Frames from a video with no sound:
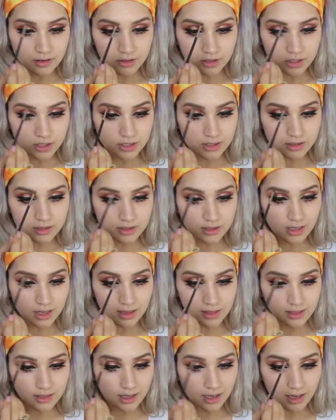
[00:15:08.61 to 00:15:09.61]
just
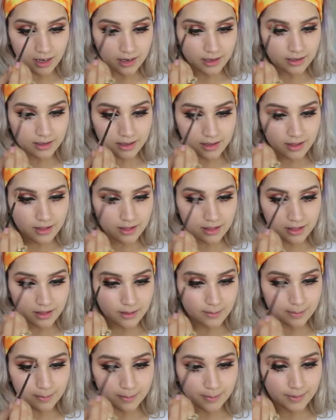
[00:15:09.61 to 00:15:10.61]
line
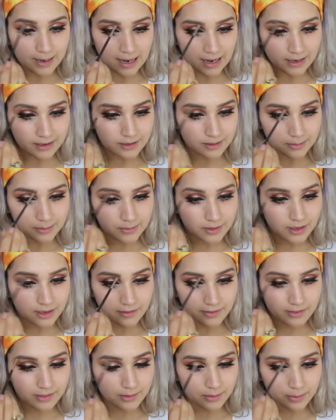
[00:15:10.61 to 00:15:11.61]
the bottom
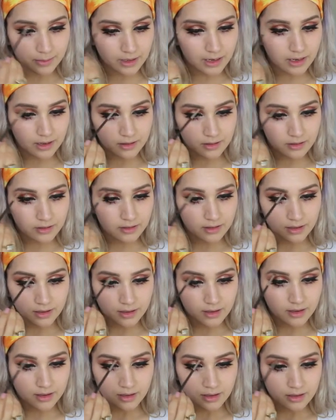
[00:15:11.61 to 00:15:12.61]
of the brow.
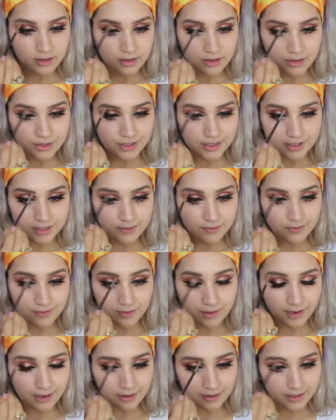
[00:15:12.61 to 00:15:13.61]
Just some
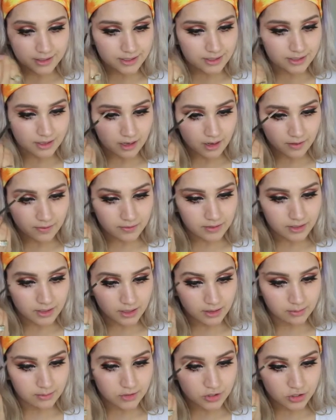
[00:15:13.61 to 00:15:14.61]
very soft
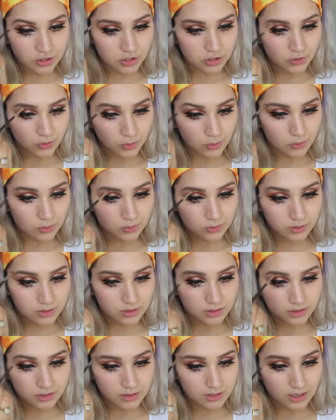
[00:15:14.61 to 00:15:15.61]

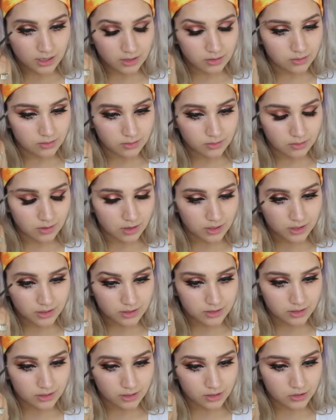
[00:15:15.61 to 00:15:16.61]
strokes because I don't want it
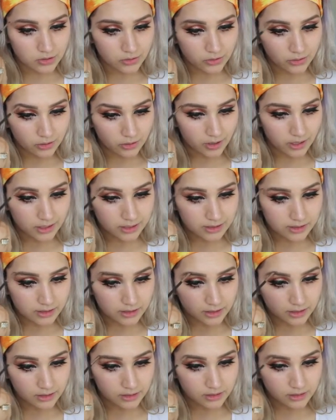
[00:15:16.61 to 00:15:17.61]
to look too
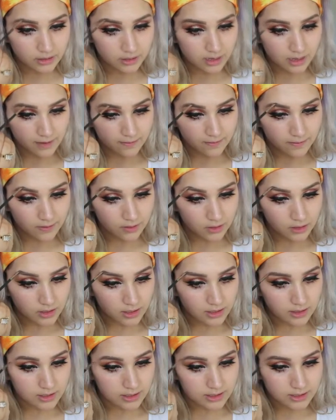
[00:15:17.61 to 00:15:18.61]
crazy. And I feel
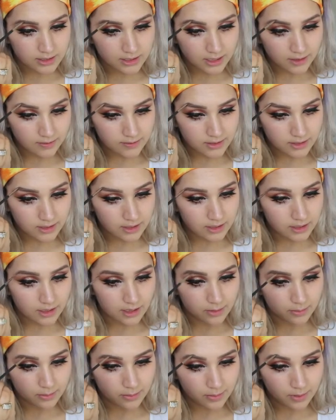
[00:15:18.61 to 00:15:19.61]
like this gives it
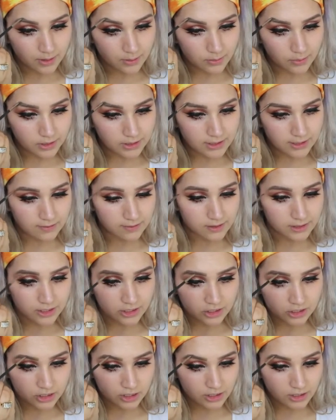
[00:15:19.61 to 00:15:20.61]
a bit more
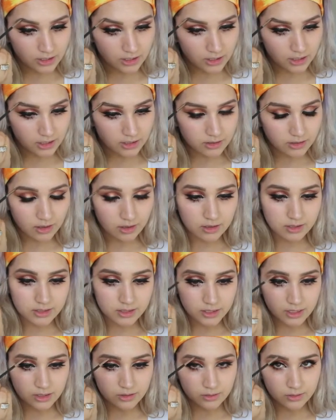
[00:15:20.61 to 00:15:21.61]
definition and
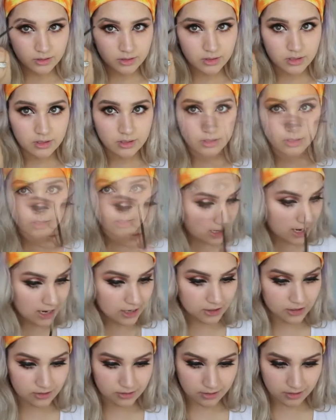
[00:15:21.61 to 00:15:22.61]
also a more
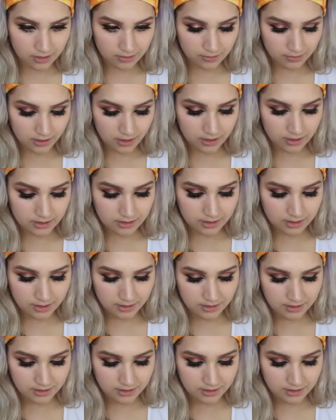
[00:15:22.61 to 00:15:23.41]
natural effect.